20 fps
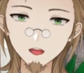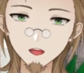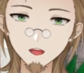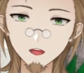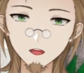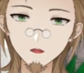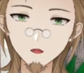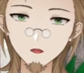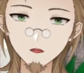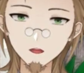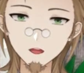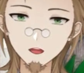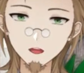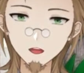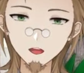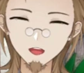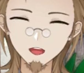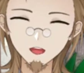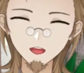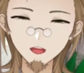totally should
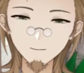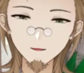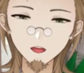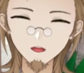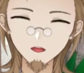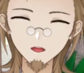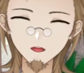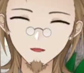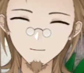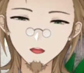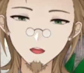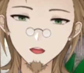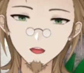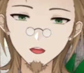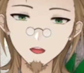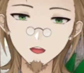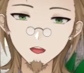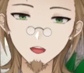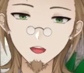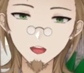not have known
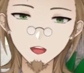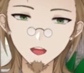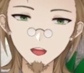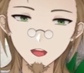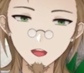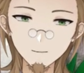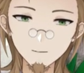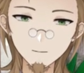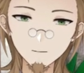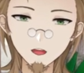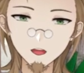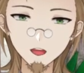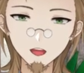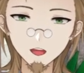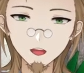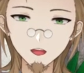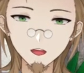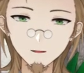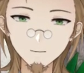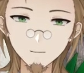and had
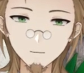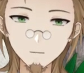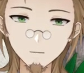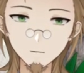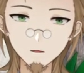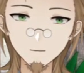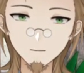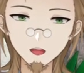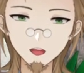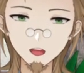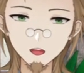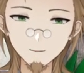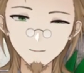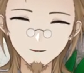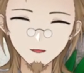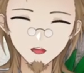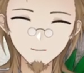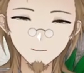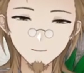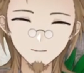plans for what would happen
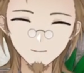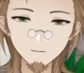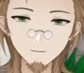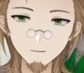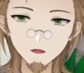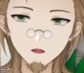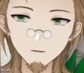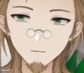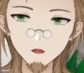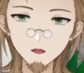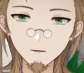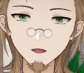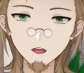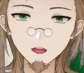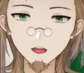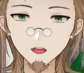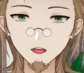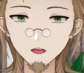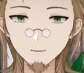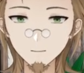specifically when things
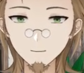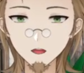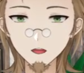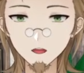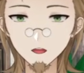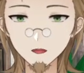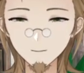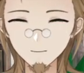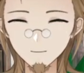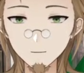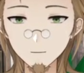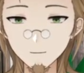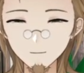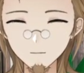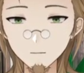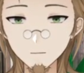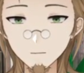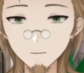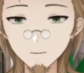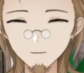happened
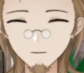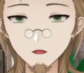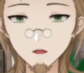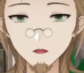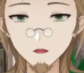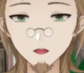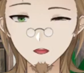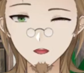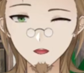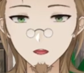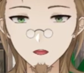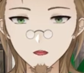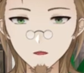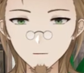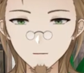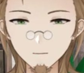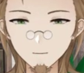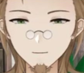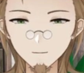um,